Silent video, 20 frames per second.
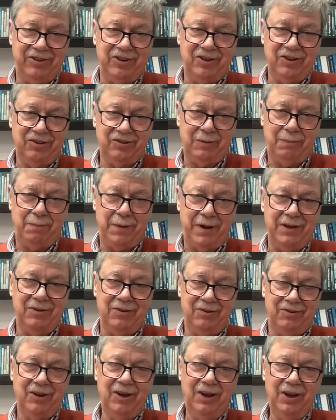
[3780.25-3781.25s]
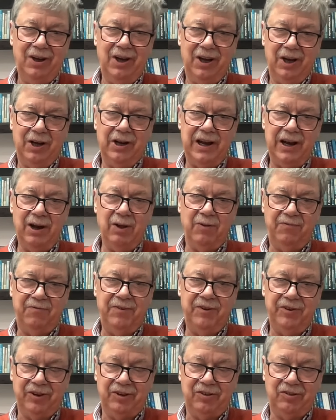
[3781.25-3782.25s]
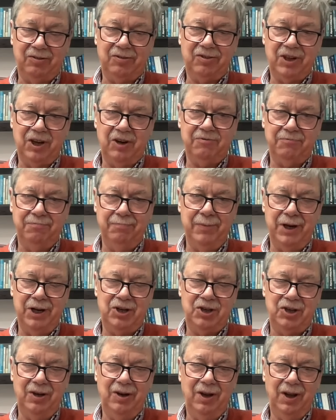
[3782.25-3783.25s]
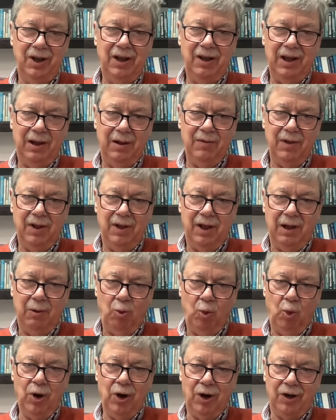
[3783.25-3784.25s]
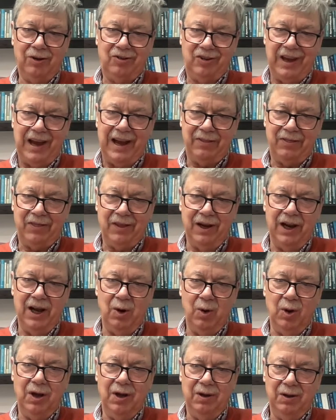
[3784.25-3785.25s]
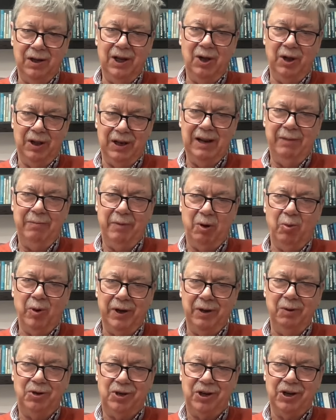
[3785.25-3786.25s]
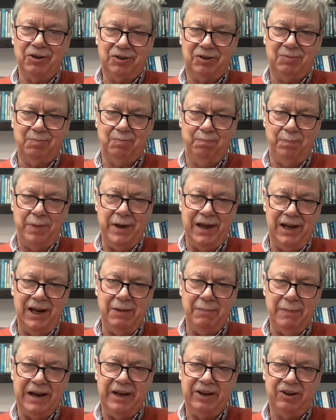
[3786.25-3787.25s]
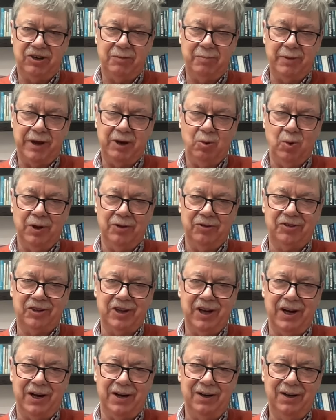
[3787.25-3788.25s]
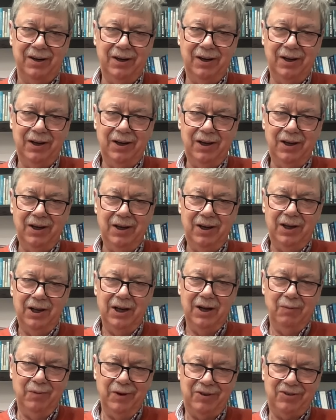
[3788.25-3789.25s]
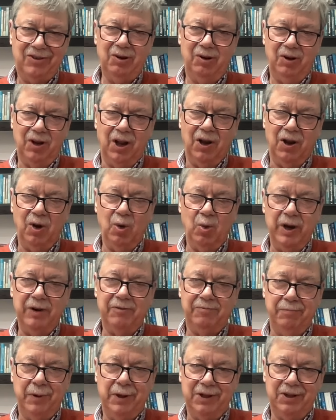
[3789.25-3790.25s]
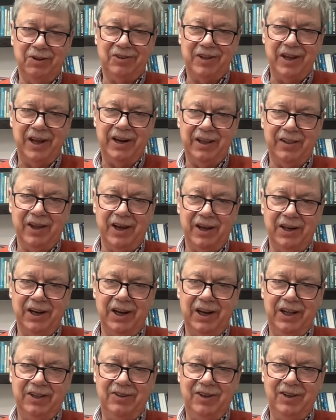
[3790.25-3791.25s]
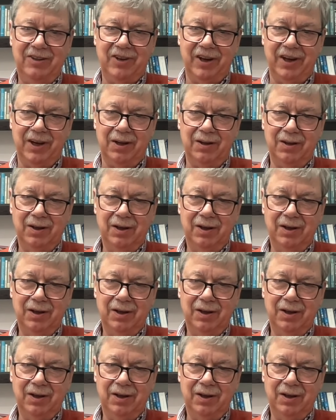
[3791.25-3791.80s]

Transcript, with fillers: It just depends on how the physics of star formation works at the lower limit where you just barely manage to make one star. And we're still a long way from understanding that in any detail.